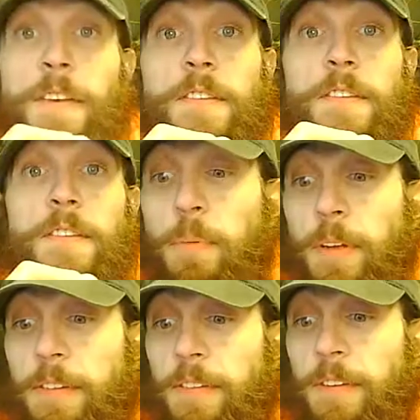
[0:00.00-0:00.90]
the
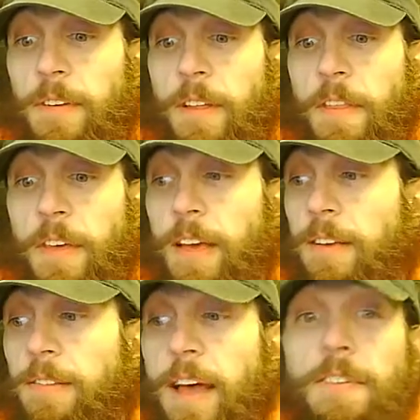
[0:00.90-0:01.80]
simplest
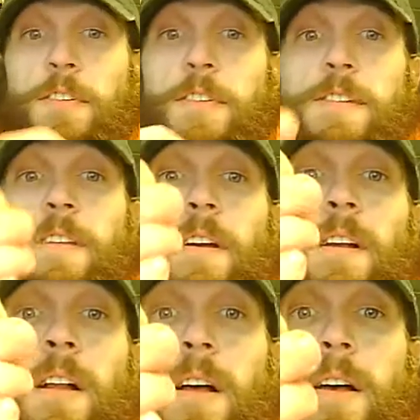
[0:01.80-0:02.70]
things ever. These
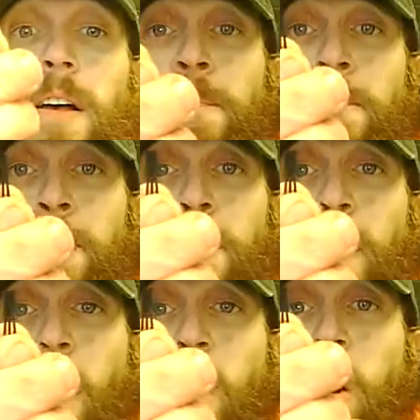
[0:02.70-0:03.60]
little
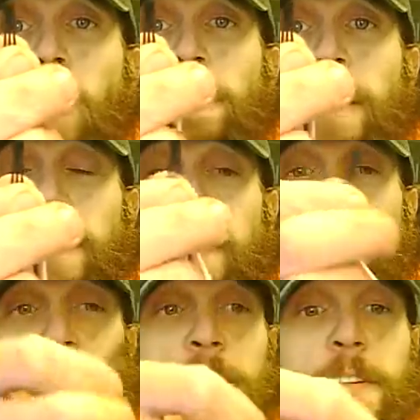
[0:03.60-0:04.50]
Hall effect
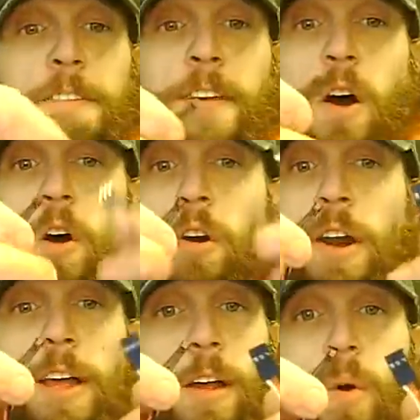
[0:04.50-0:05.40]
sensors
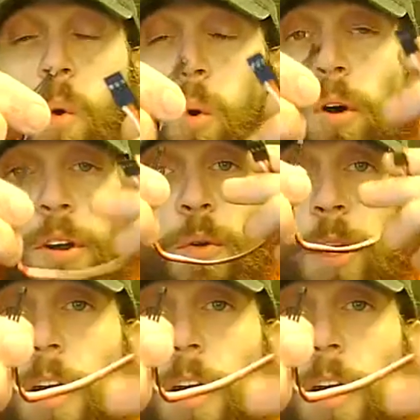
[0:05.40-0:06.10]
already on a cord. You